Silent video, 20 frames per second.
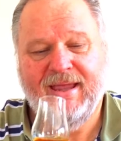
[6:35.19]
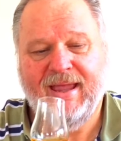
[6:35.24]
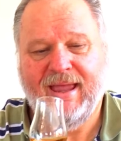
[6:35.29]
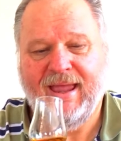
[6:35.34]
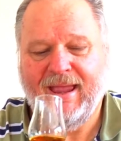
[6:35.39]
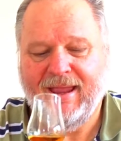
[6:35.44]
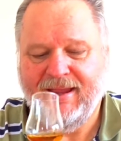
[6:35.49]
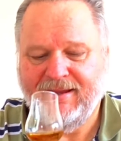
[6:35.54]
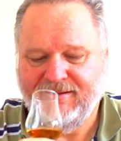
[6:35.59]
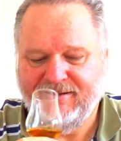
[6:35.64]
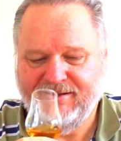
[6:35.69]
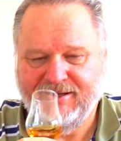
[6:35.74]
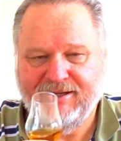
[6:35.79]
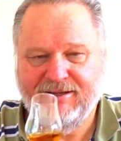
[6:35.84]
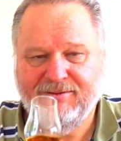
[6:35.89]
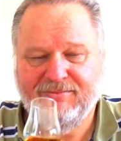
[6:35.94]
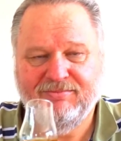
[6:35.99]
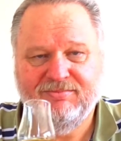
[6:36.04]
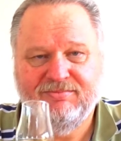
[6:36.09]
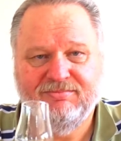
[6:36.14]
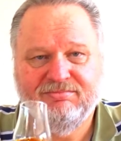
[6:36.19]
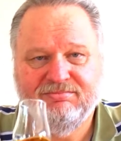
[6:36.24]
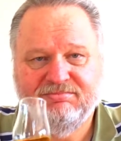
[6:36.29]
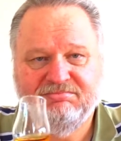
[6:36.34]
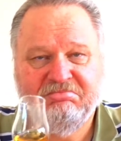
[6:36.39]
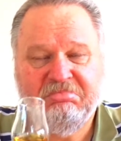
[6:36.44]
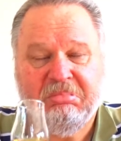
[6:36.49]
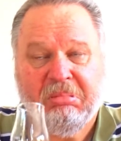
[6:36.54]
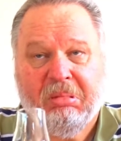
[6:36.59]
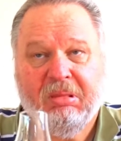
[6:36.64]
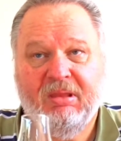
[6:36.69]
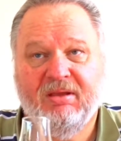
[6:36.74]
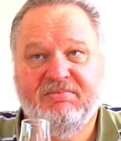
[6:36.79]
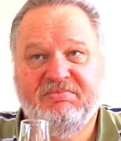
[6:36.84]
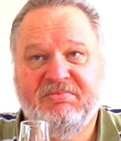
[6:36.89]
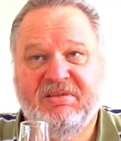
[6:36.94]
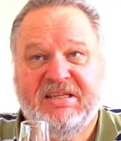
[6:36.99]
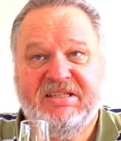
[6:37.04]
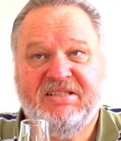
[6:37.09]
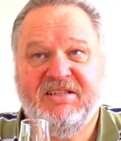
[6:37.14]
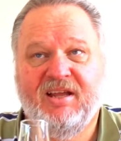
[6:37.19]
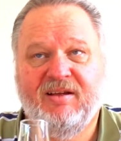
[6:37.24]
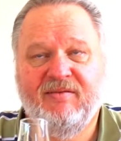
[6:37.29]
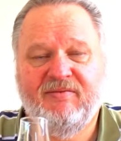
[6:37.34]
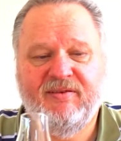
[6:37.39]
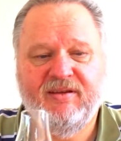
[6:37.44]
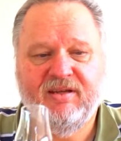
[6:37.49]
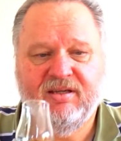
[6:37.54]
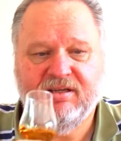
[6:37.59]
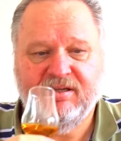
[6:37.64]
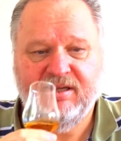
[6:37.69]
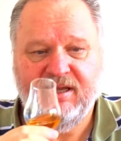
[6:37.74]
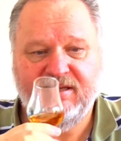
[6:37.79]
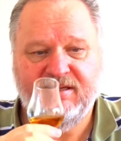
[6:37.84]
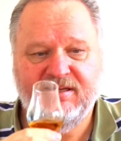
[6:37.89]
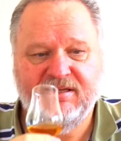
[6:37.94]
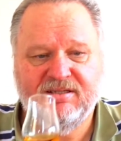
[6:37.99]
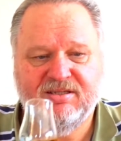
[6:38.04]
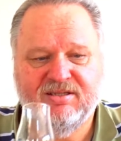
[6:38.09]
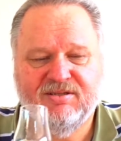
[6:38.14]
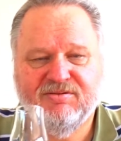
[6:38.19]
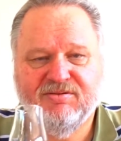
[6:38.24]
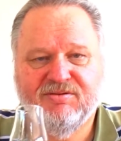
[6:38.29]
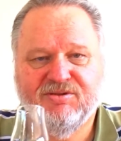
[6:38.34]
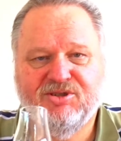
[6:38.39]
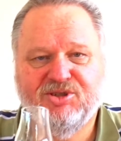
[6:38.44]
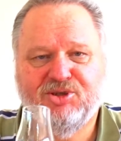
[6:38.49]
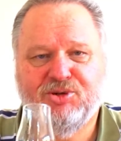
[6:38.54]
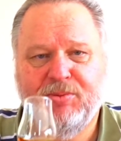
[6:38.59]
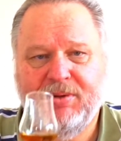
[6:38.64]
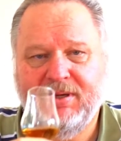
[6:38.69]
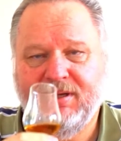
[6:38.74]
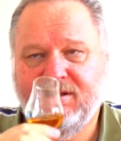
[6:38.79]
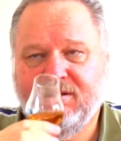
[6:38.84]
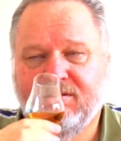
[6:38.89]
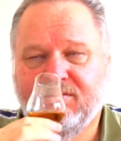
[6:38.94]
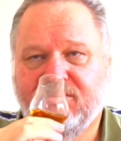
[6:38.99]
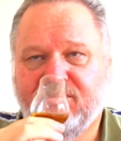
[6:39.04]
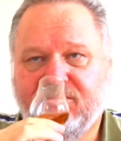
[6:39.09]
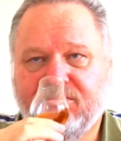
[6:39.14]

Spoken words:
and there's nothing. It is sweet.